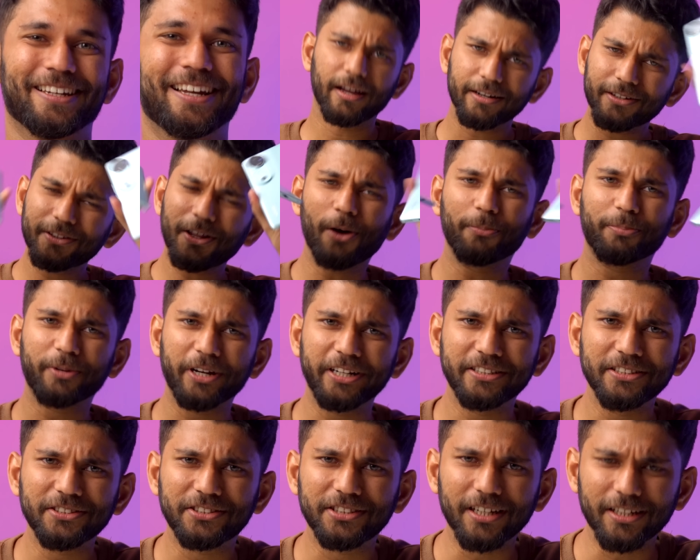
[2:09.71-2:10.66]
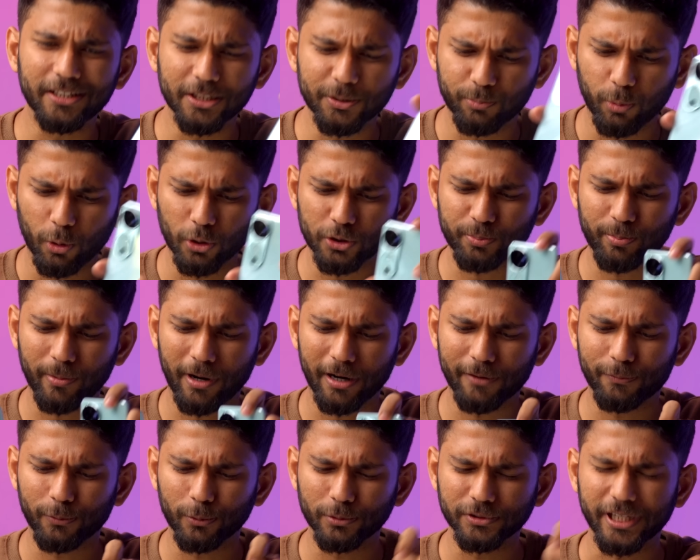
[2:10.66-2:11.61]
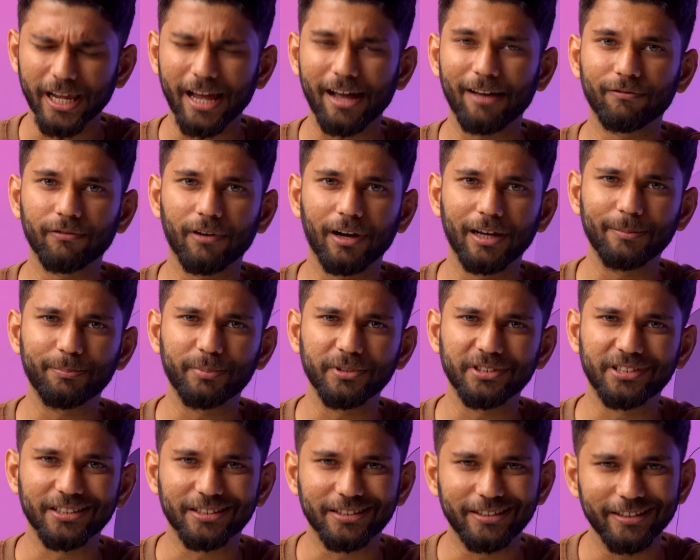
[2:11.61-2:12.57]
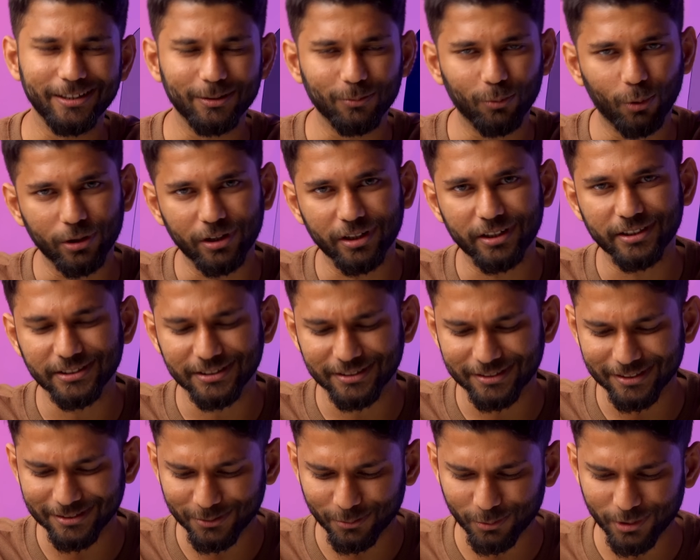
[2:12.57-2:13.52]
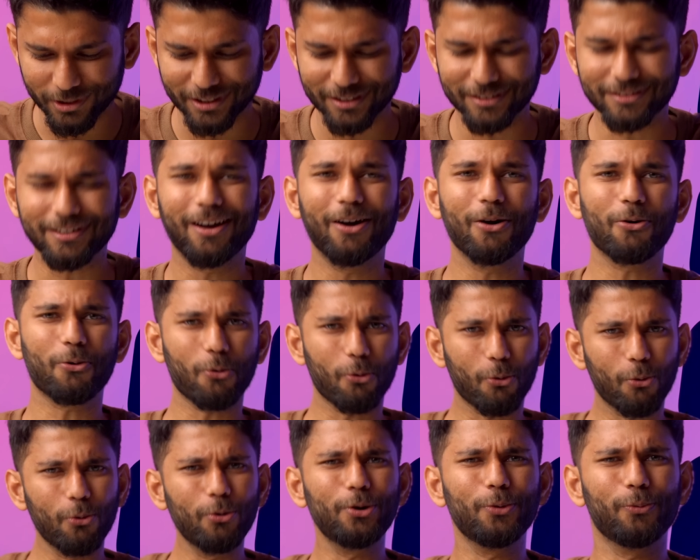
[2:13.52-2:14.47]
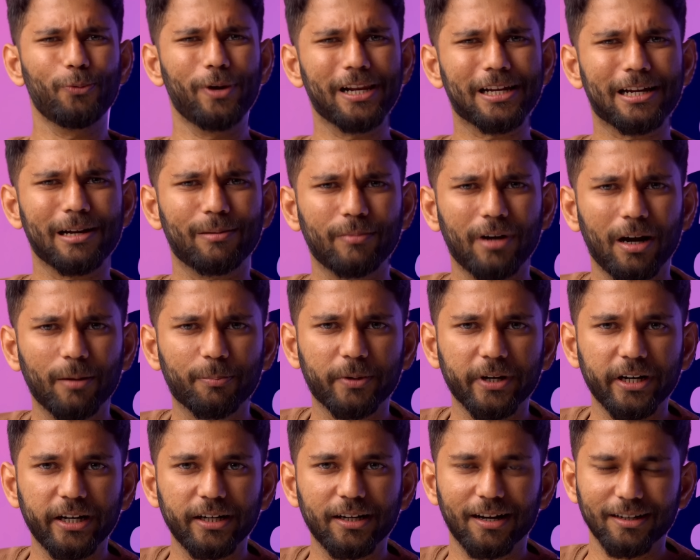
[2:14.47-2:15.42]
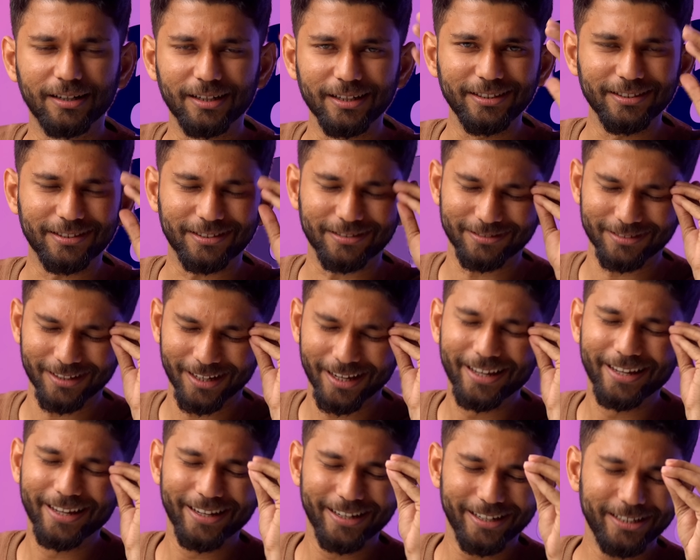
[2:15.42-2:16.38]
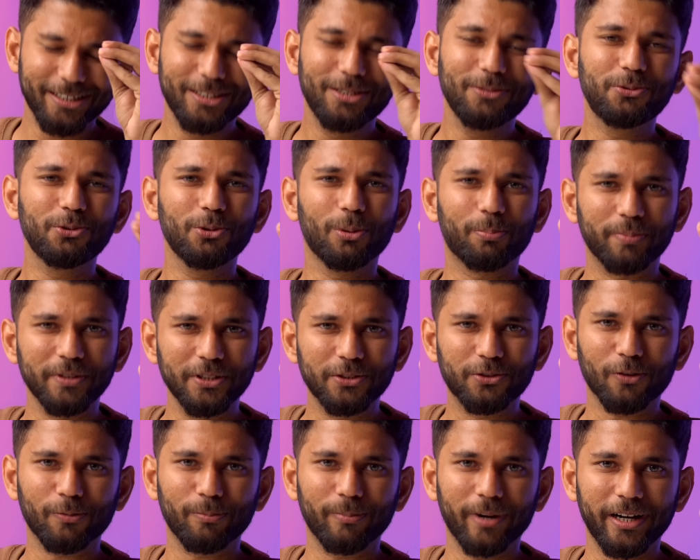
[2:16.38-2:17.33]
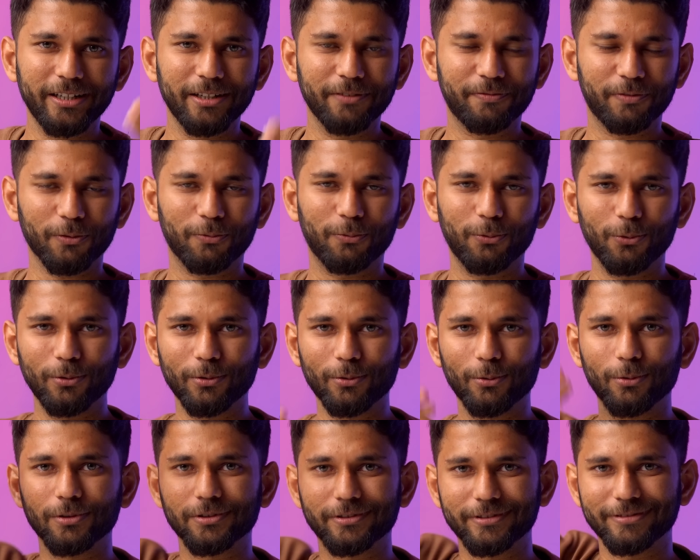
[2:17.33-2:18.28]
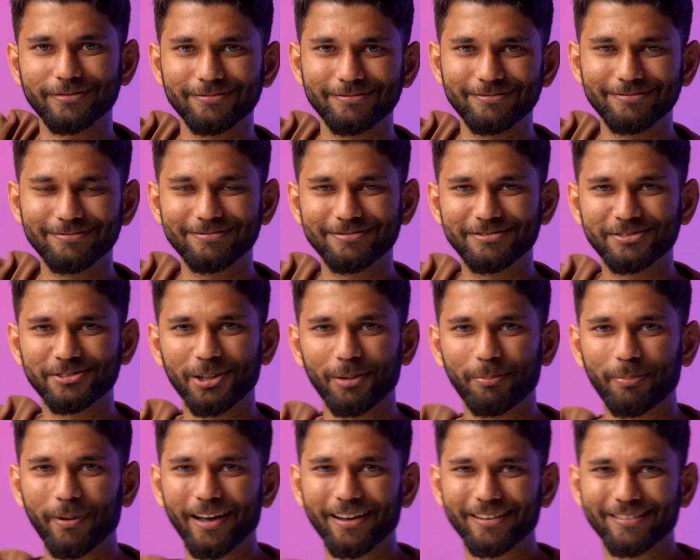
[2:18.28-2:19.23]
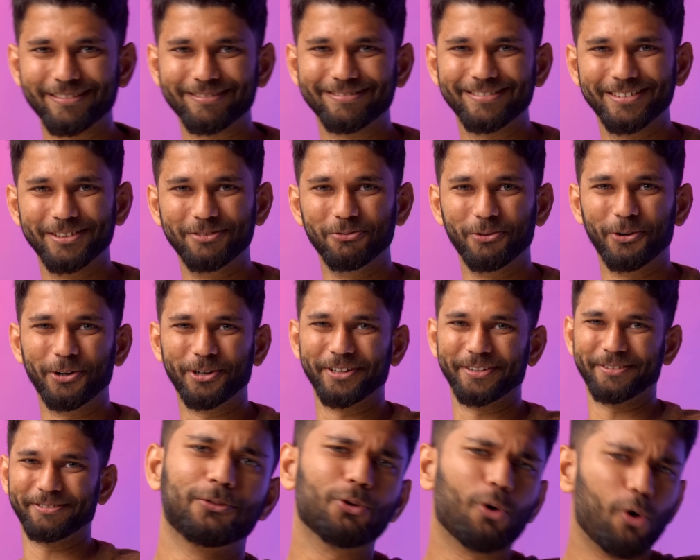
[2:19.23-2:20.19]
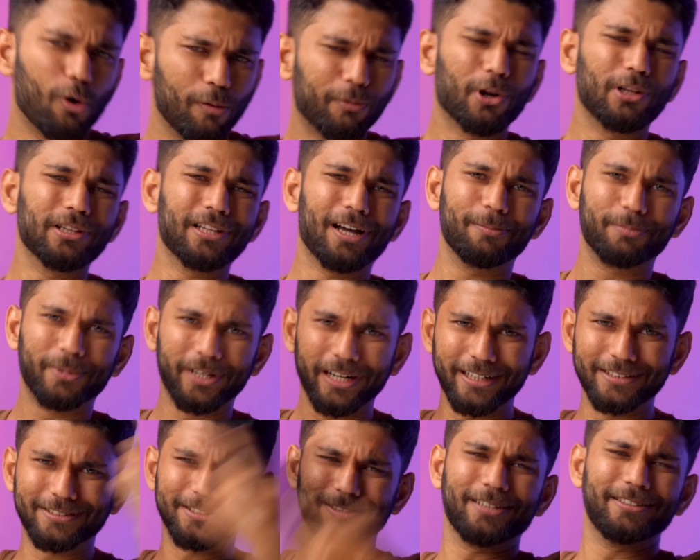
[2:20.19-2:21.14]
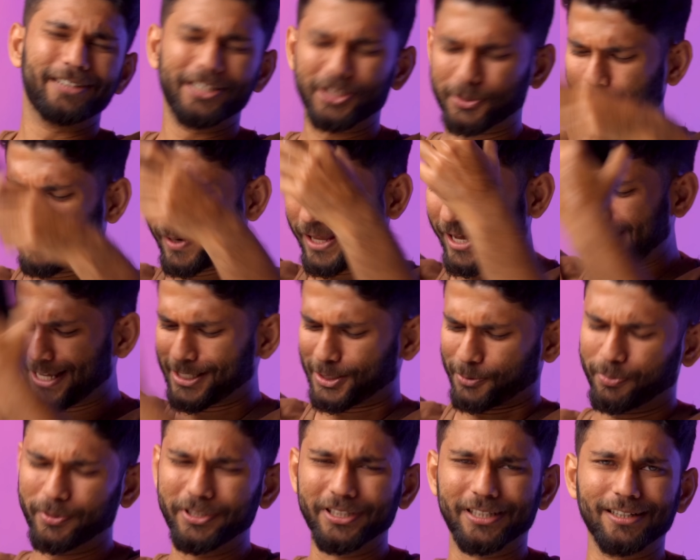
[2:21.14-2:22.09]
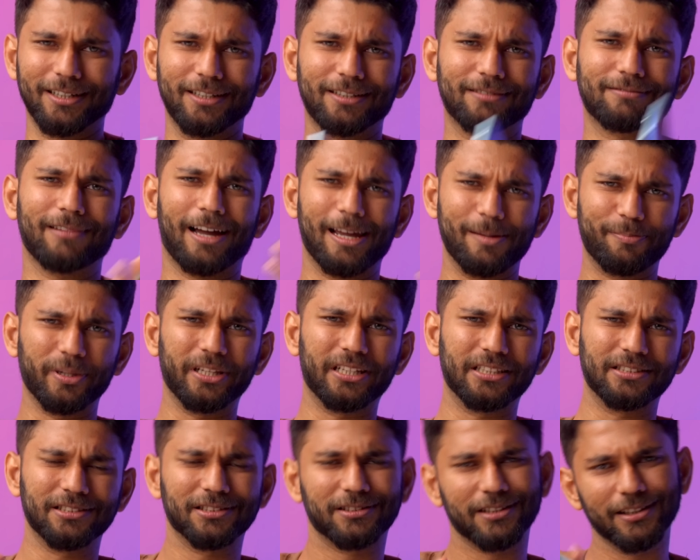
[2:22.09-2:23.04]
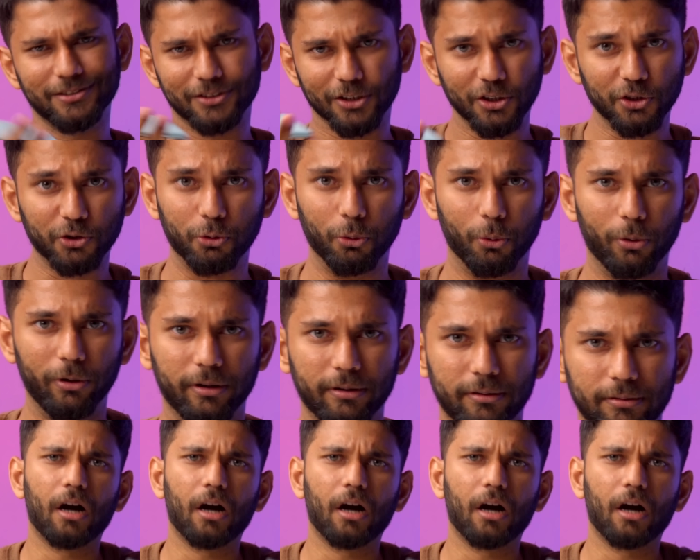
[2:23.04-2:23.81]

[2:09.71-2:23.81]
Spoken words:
Another update this year is both smartphones have IP68 water resistance, which is a good welcome upgrade. At least it gives you a peace of mind if your phone goes chapak in water. So overall, the upgrades in display, speaker, IP resistance is good.